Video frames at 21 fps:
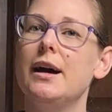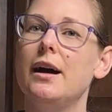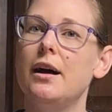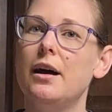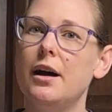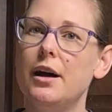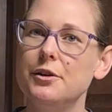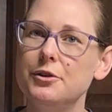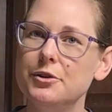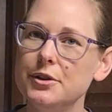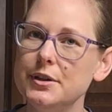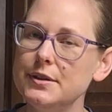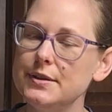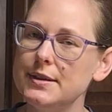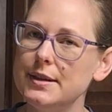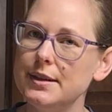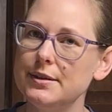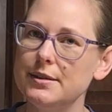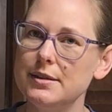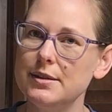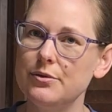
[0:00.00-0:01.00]

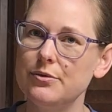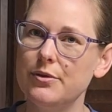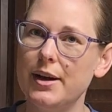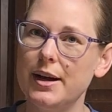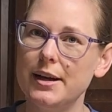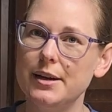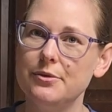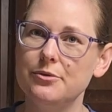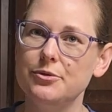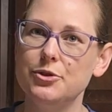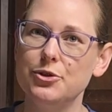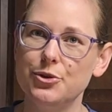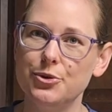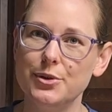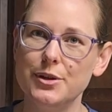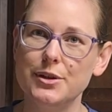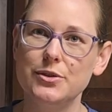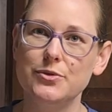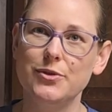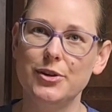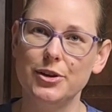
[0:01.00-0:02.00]
165
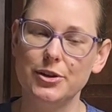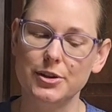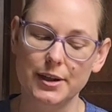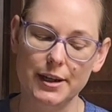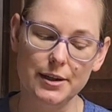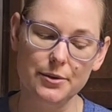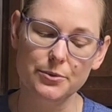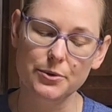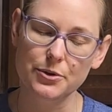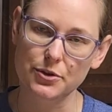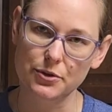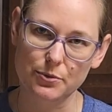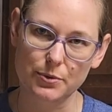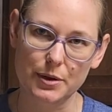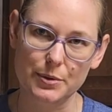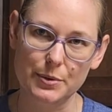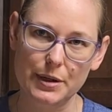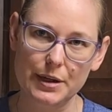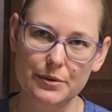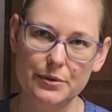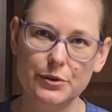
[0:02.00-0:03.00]
degrees Fahrenheit, which is
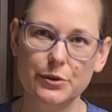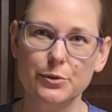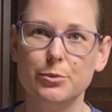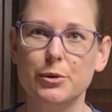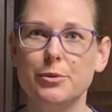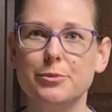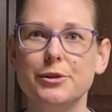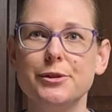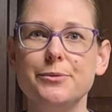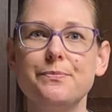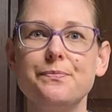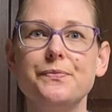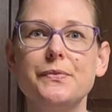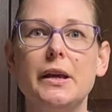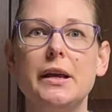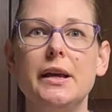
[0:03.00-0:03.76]
why we have a thermometer.